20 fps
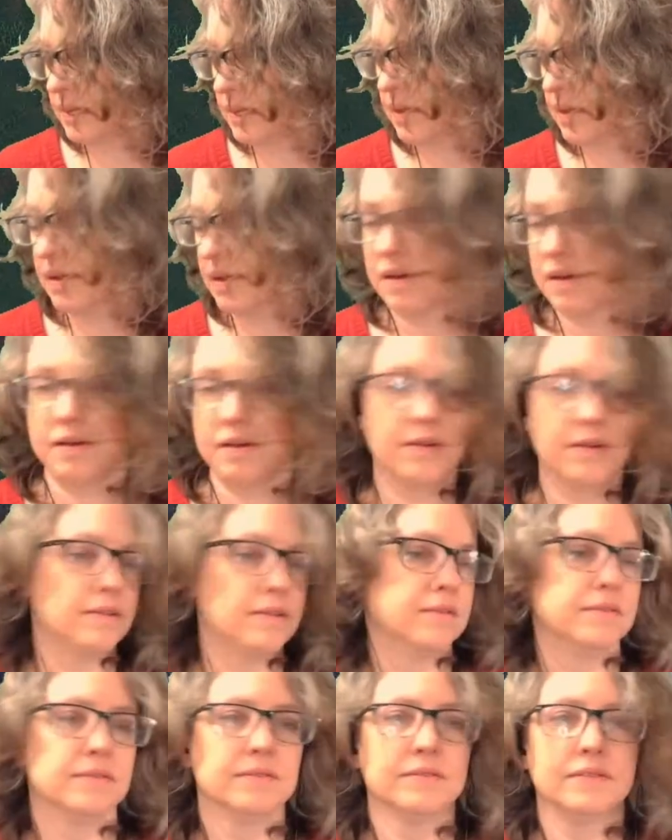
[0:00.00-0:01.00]
Oh,
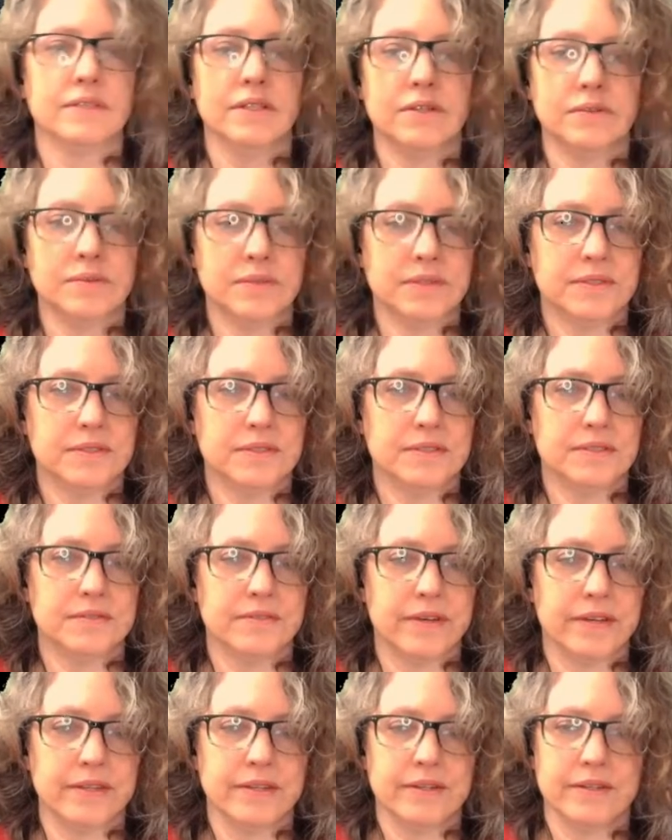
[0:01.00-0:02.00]
no, it's his
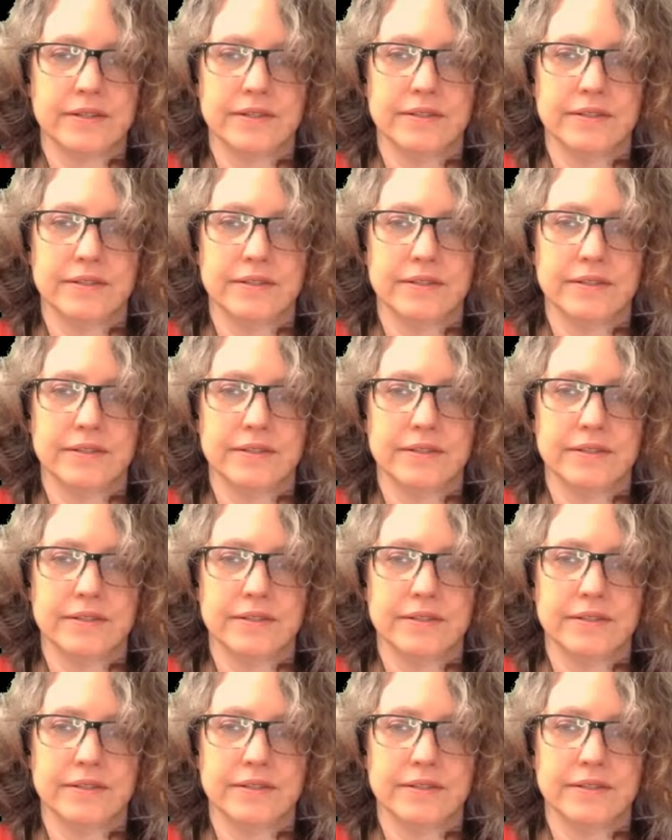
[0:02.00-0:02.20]
feather.